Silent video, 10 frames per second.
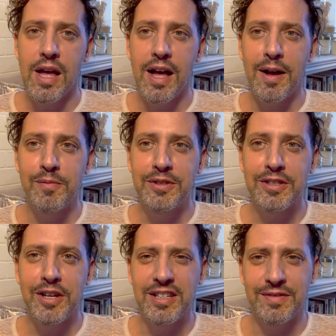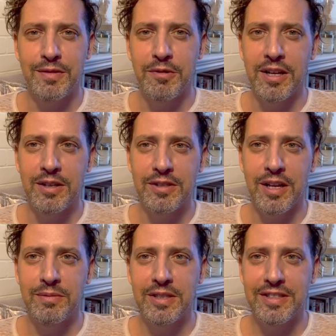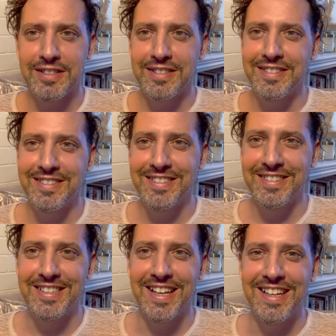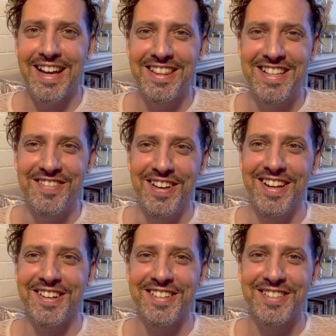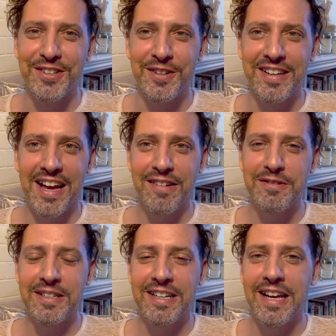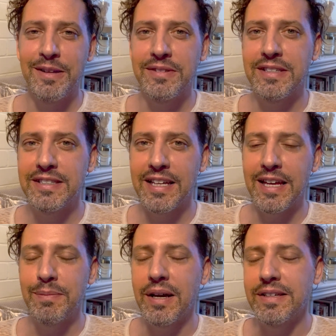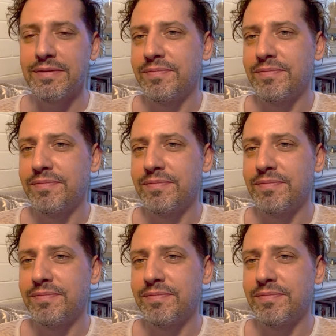which is kind of ironic because I'm just sending out this video to everyone and anyone to see, but,